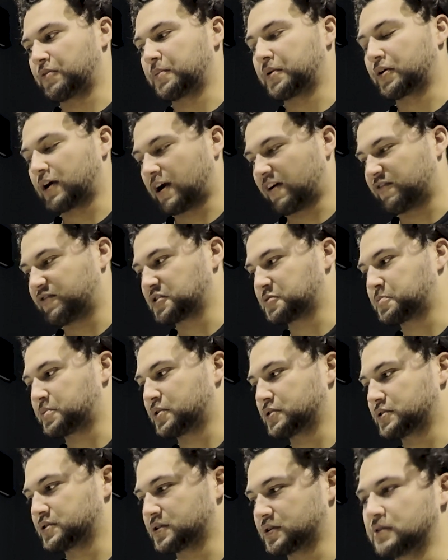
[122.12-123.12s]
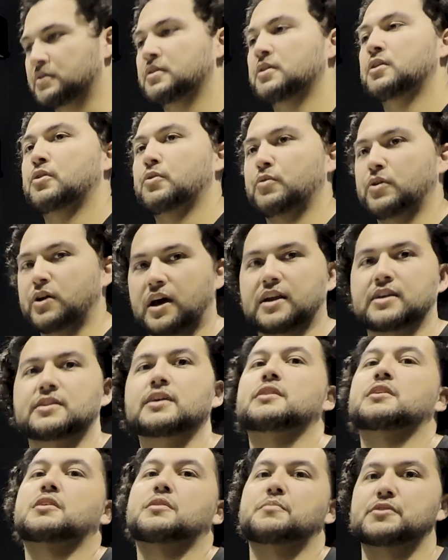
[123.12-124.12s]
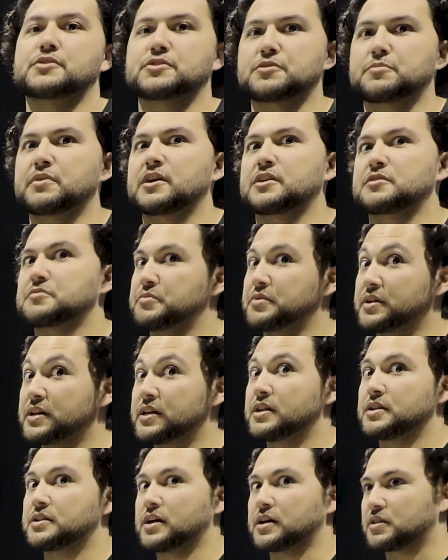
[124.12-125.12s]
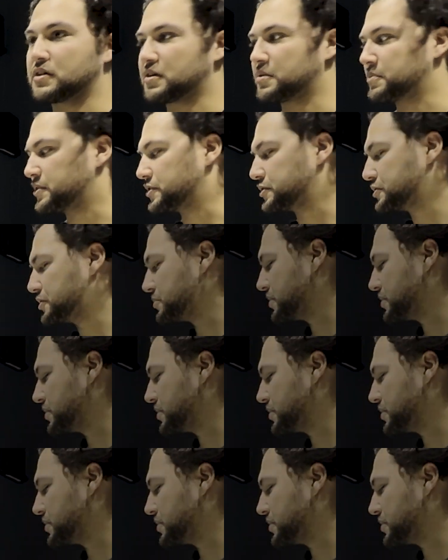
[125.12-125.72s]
from a graphics person. You got to take the commercial breaks when we need to take the commercial